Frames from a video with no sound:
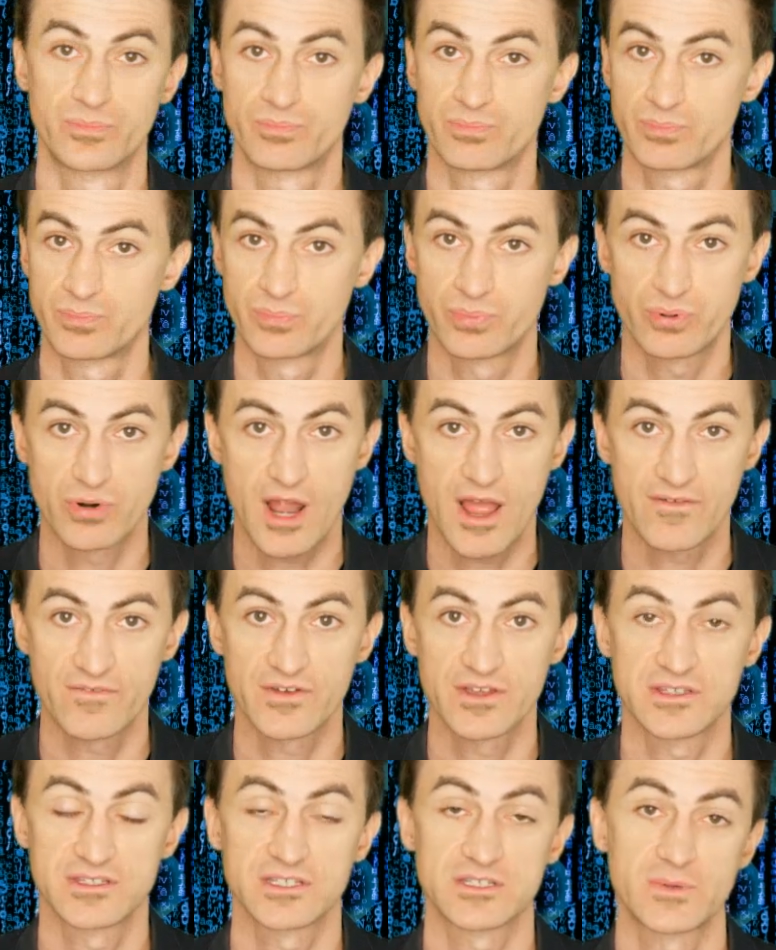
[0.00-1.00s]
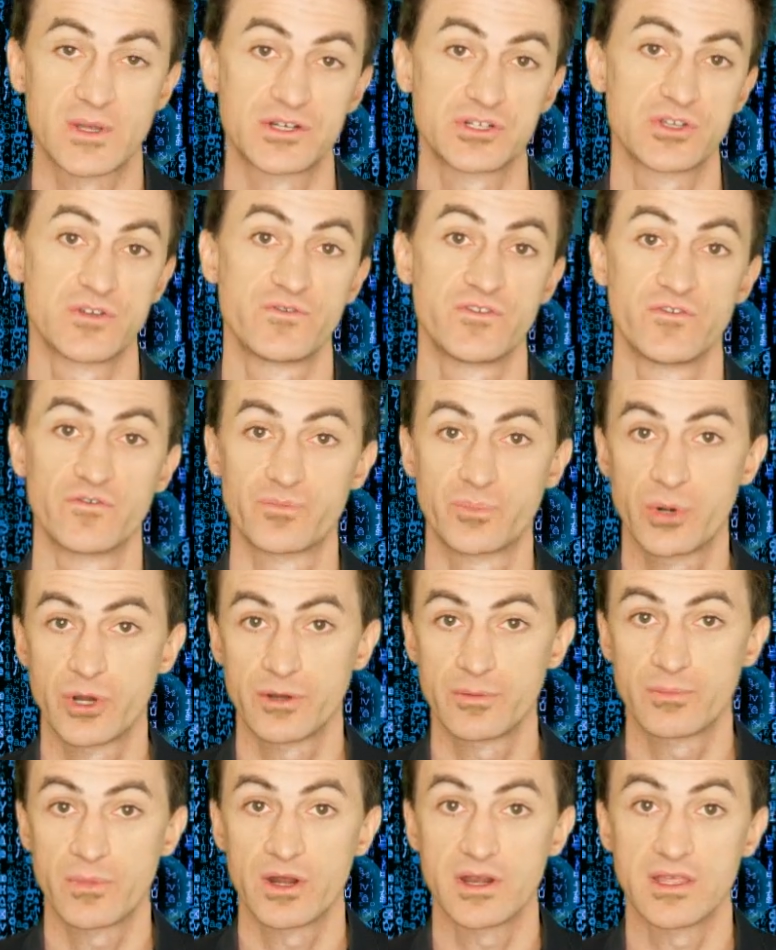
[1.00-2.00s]
profits, especially if you've put
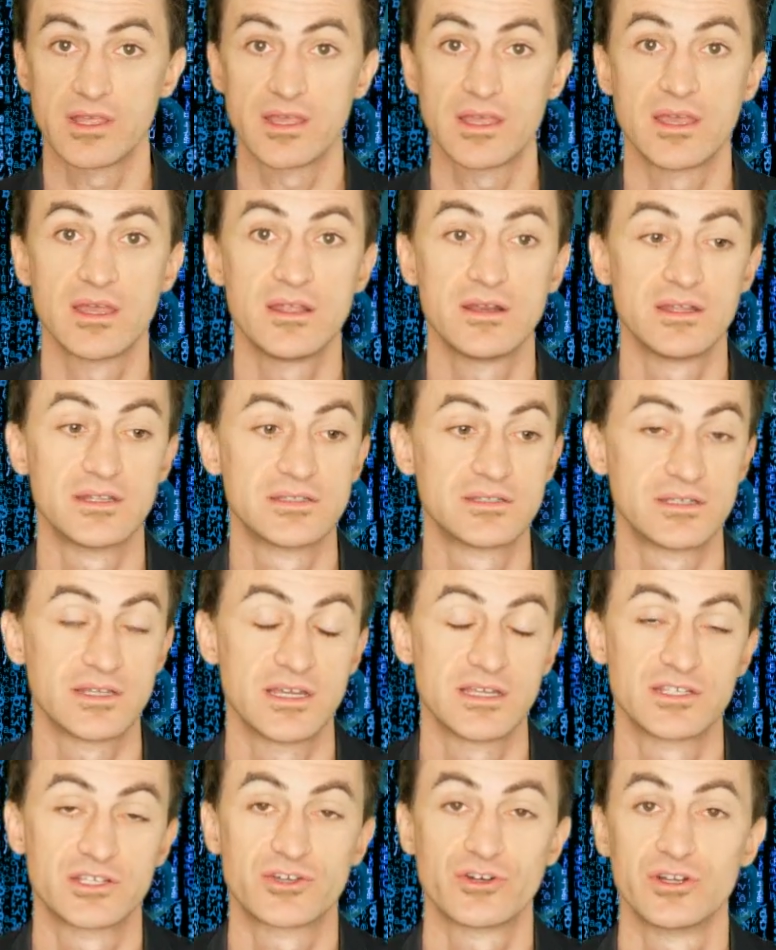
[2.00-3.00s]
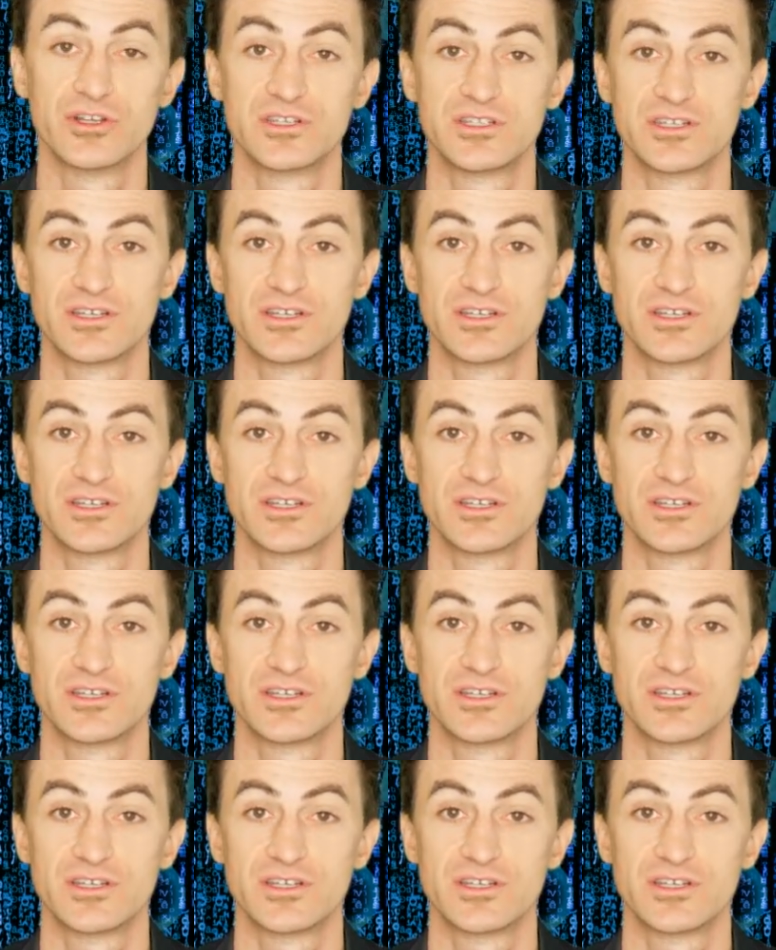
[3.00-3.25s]
money in. It's good to